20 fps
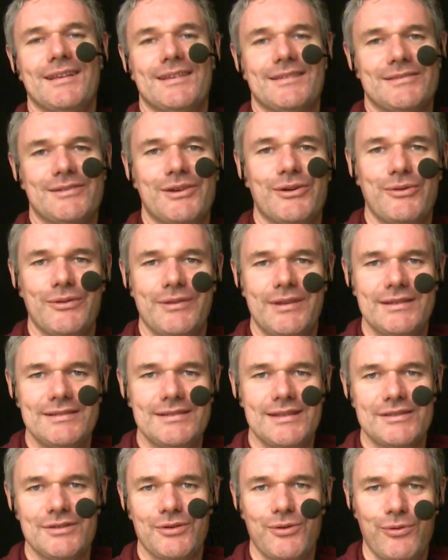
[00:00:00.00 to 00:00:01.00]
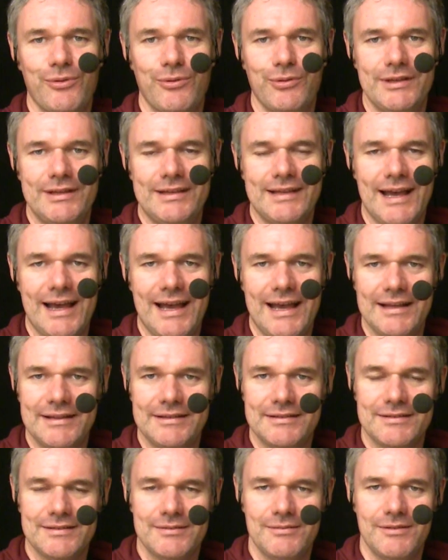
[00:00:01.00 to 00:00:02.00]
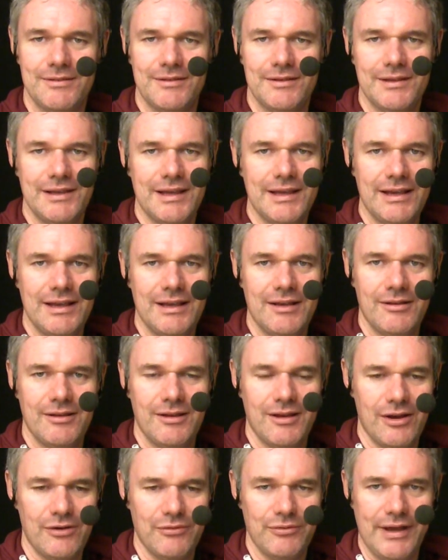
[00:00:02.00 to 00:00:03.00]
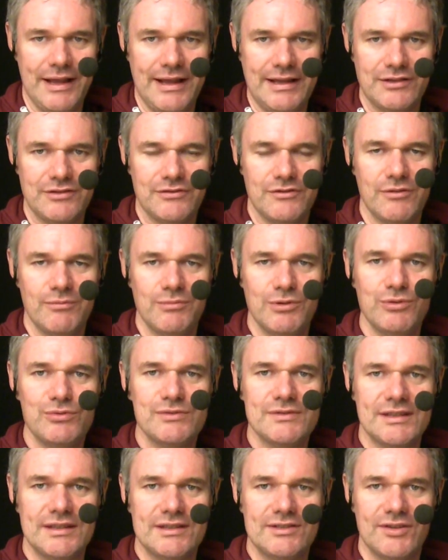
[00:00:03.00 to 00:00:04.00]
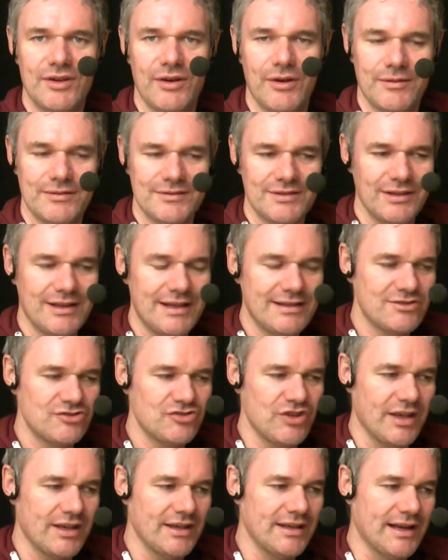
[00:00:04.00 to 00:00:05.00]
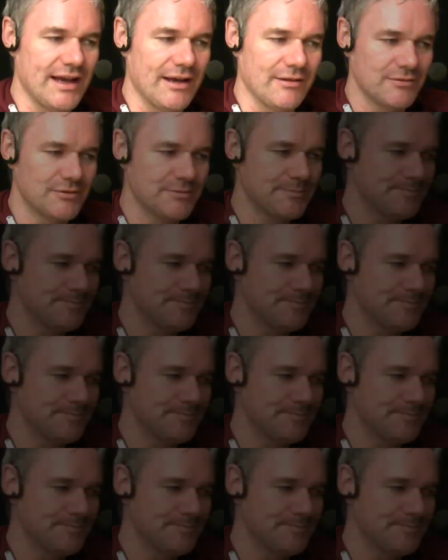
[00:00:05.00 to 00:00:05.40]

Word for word: So this is Holy Night arranged for blues guitar. So let's check it out.